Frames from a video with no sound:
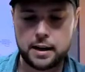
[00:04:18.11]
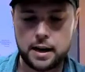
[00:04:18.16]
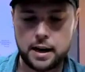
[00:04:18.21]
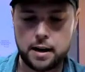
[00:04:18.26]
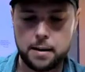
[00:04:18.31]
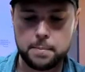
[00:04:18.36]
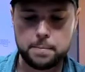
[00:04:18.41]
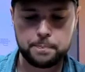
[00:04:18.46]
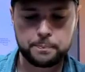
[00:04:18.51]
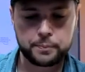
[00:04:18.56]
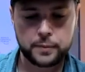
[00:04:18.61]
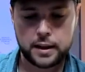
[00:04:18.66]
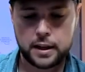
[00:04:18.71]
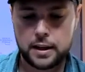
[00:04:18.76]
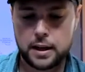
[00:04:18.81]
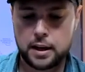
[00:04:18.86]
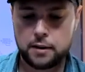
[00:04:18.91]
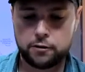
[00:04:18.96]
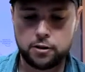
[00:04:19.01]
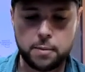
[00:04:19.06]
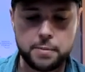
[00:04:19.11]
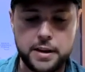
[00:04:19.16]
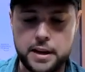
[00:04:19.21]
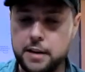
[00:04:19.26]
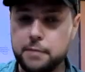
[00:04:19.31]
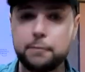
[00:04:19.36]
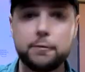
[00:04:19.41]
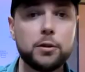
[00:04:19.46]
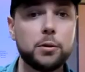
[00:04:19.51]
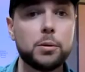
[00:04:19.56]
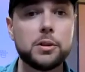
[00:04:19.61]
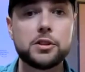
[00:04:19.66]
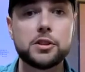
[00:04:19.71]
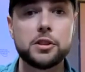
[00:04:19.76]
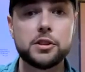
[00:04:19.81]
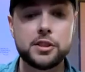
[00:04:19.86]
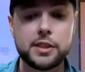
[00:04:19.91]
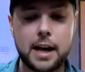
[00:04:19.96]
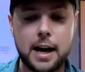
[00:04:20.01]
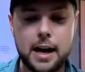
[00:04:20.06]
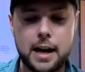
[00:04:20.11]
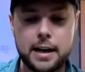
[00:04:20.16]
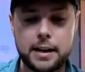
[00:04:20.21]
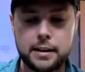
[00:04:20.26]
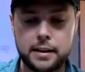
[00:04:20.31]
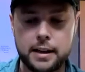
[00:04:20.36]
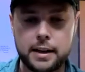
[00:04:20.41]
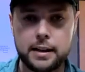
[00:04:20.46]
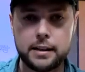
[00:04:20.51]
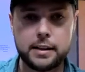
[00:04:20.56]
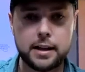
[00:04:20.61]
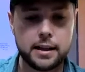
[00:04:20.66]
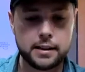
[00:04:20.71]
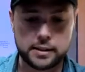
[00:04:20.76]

Um, from the influencer side and uh,